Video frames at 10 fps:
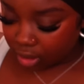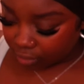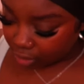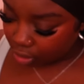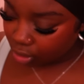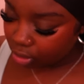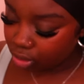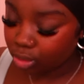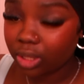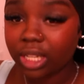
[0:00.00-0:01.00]
For
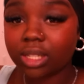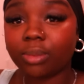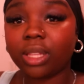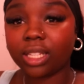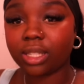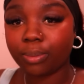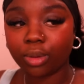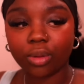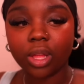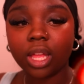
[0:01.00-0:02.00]
those who need something
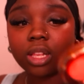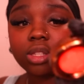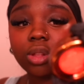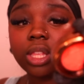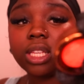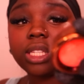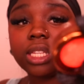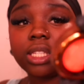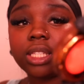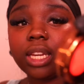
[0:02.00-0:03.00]
simple. So this
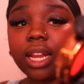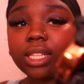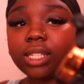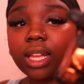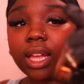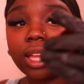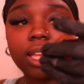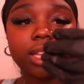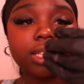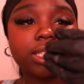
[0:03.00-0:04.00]
is the Danessa
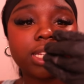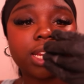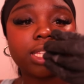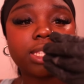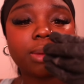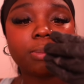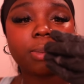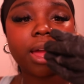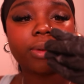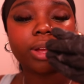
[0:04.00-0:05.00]

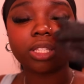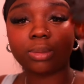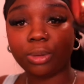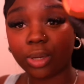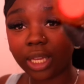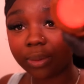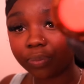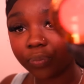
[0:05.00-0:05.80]
Myricks Beauty